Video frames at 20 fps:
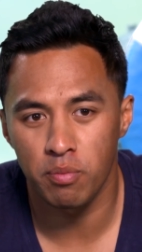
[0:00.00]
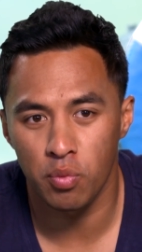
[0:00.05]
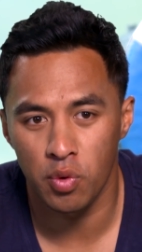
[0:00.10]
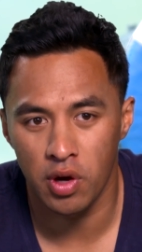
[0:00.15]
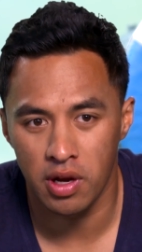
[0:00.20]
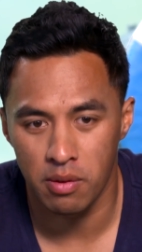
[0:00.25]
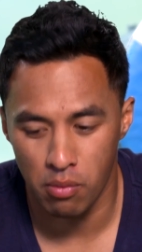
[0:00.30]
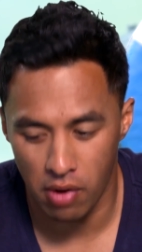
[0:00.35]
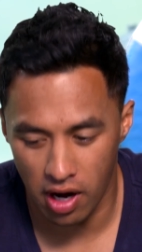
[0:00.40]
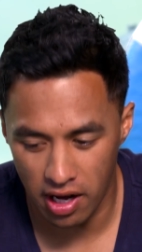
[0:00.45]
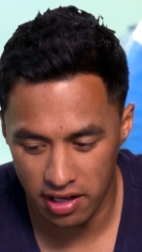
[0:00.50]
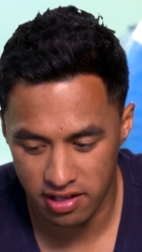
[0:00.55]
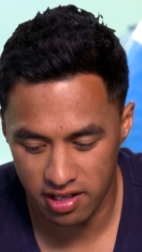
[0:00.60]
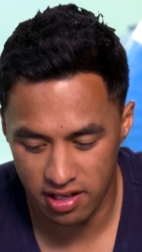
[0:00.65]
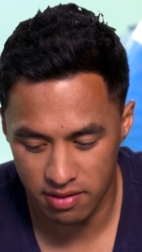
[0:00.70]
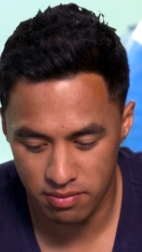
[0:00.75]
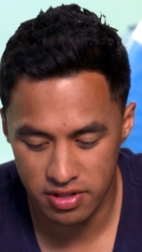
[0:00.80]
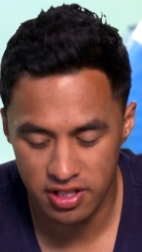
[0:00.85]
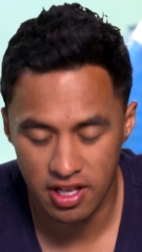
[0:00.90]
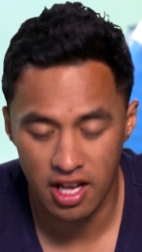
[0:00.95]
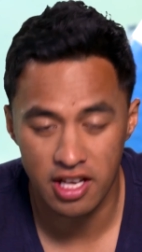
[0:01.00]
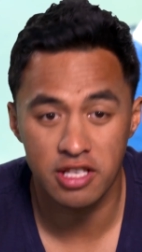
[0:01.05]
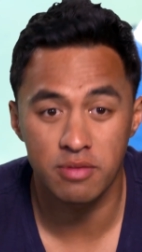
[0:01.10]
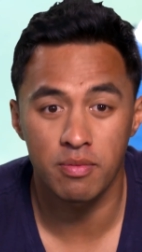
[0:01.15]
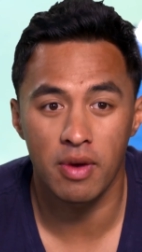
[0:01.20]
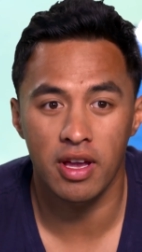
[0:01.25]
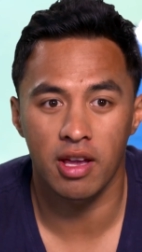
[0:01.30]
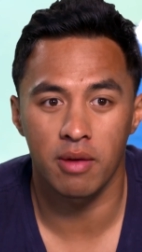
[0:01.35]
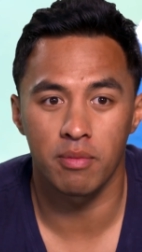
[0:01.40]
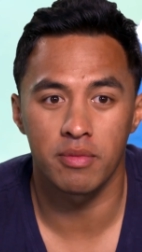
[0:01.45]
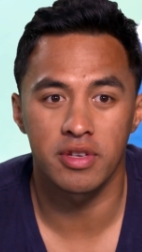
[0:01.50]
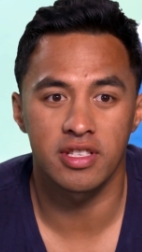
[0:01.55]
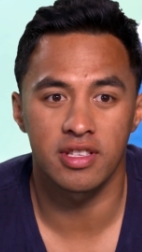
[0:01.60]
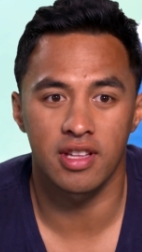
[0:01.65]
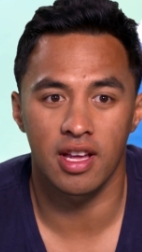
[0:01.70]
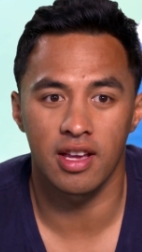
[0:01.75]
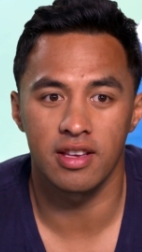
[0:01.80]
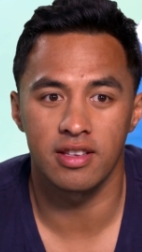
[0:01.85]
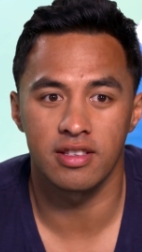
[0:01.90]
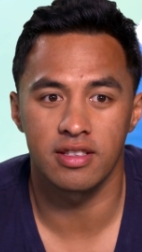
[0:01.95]
when my team starts making
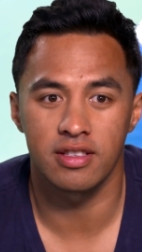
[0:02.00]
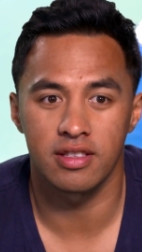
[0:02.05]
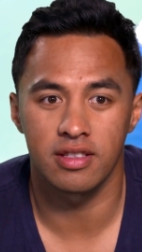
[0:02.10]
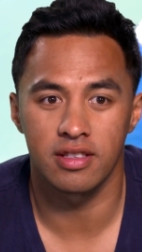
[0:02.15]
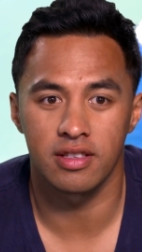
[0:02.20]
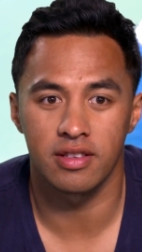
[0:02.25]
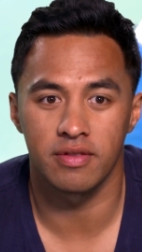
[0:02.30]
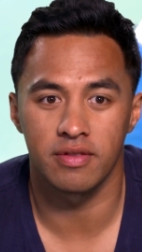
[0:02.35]
mistakes